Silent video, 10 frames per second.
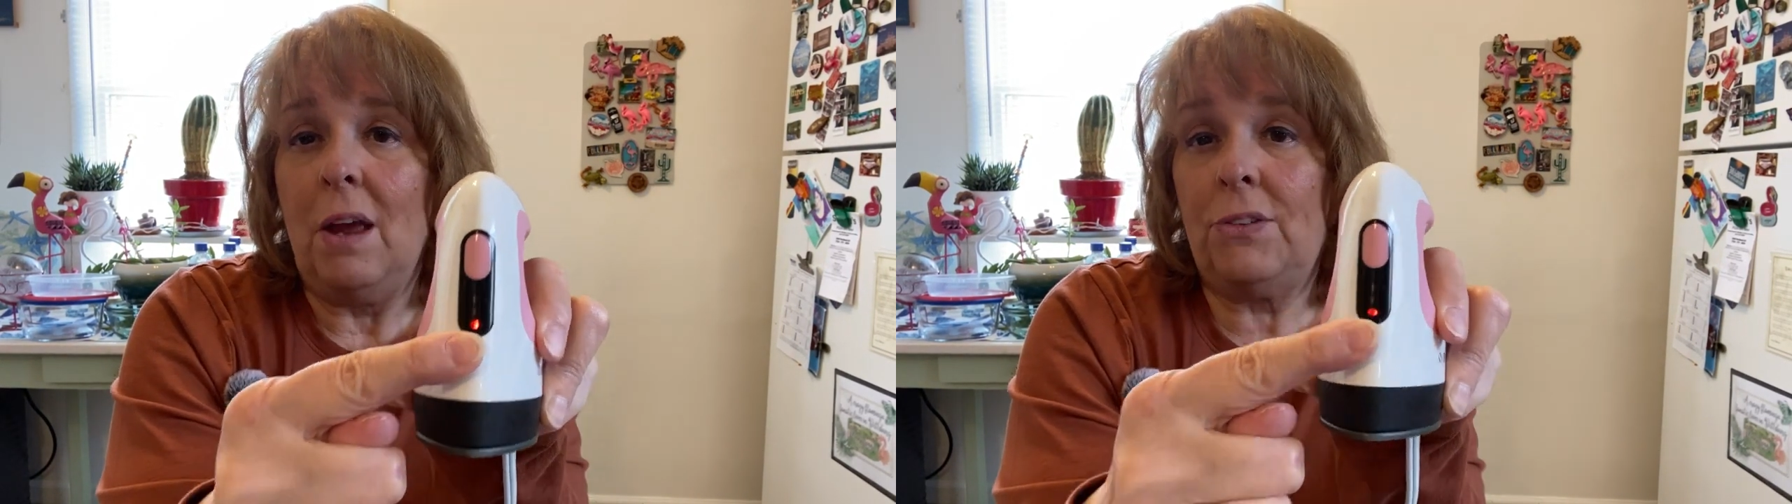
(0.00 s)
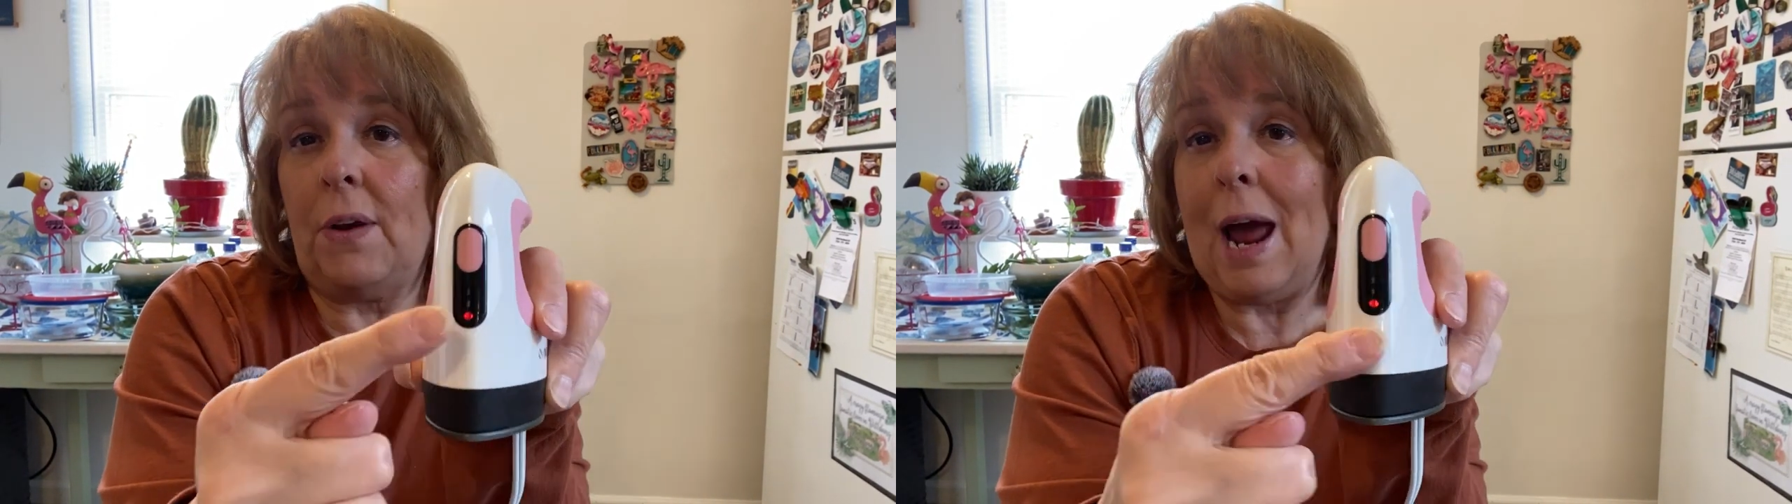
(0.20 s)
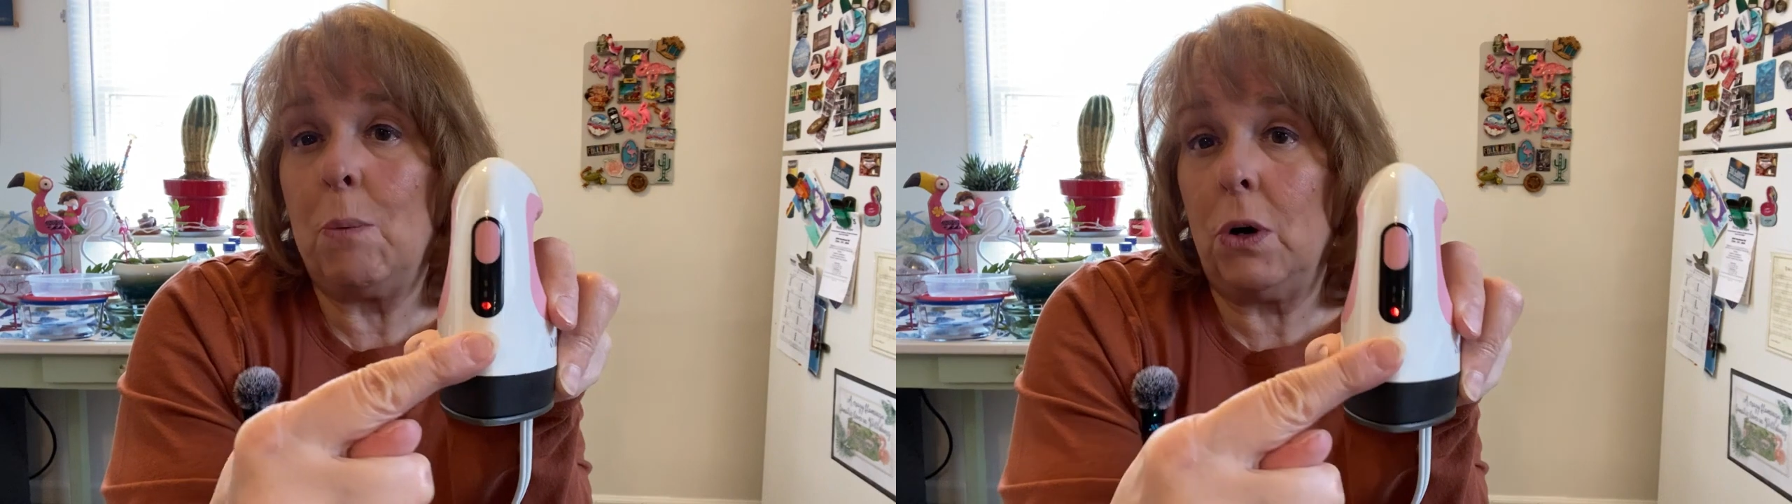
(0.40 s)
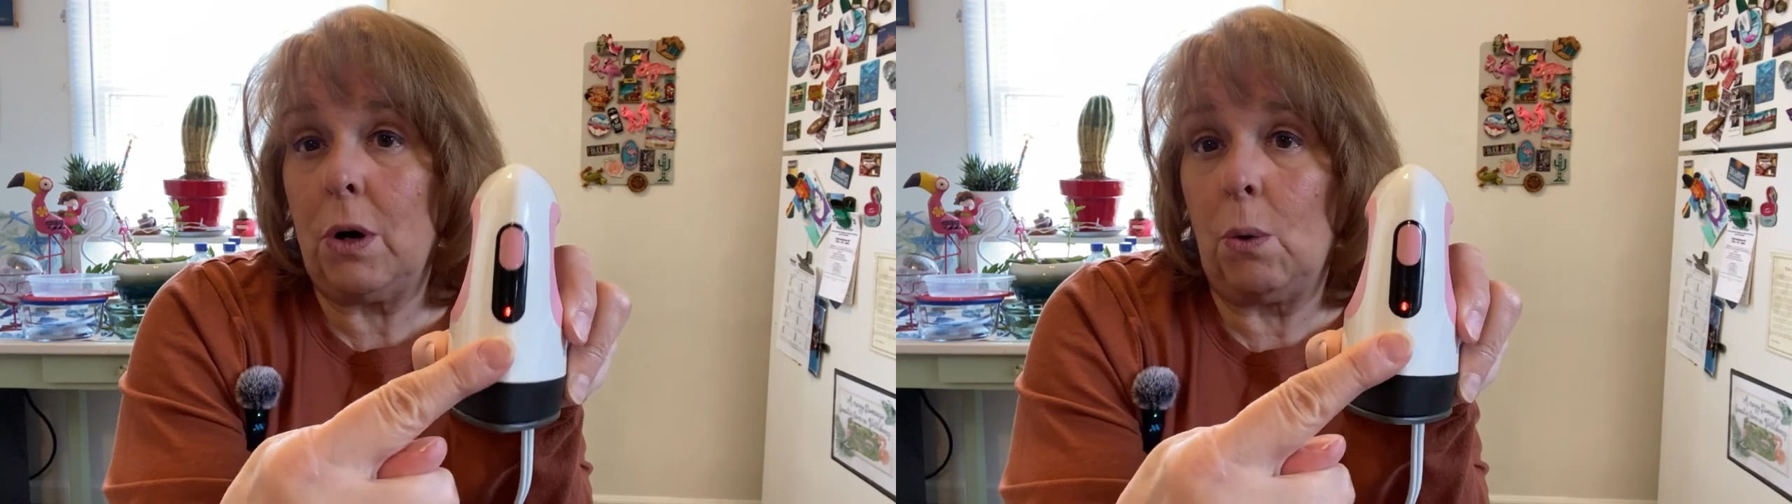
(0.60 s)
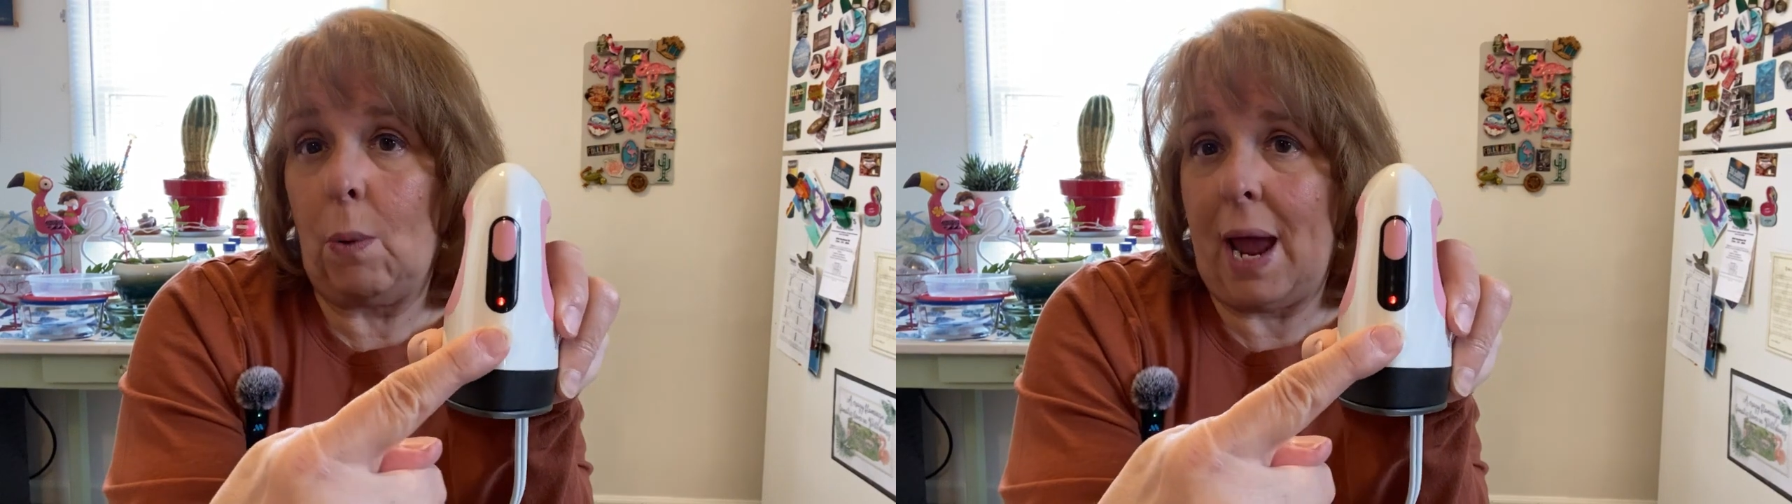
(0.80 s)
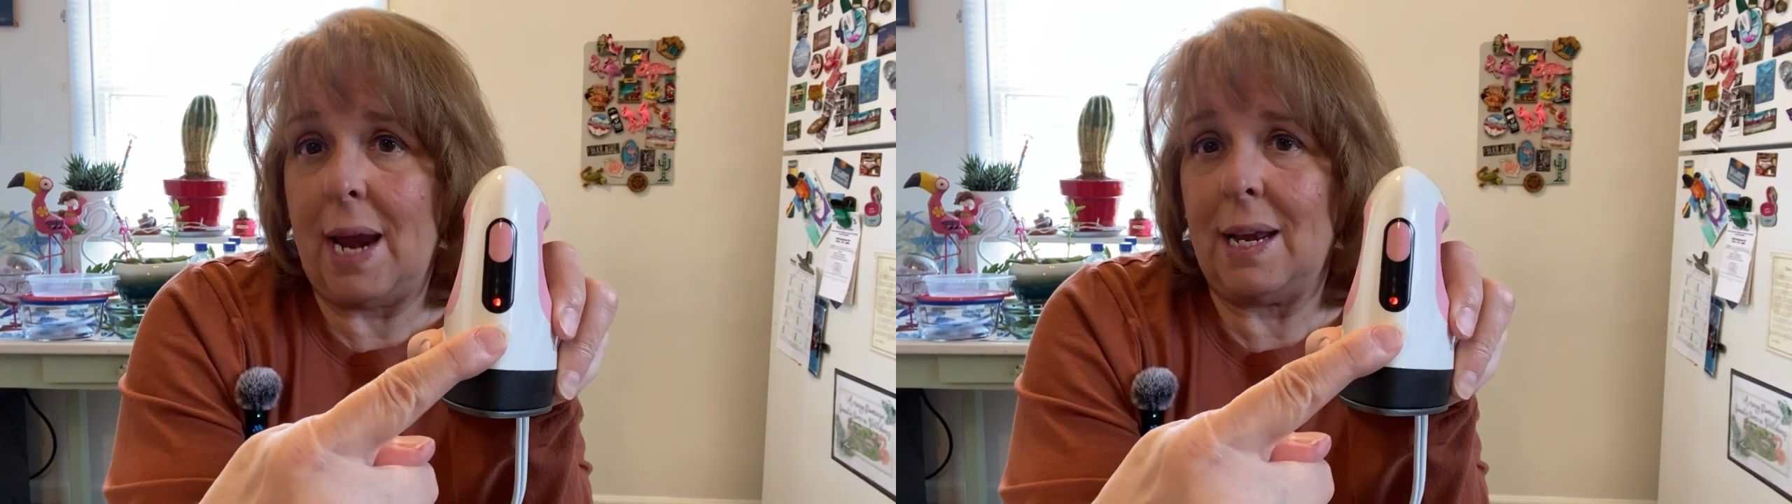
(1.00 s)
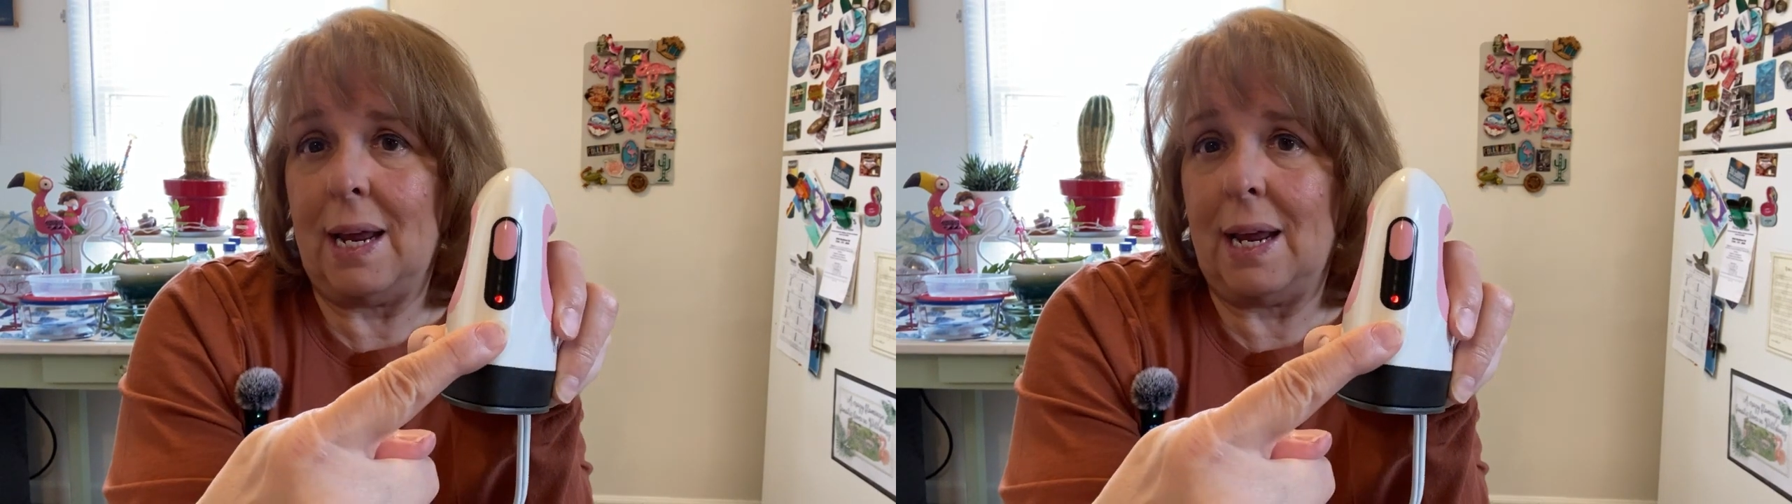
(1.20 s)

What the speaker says: So now we're going to wait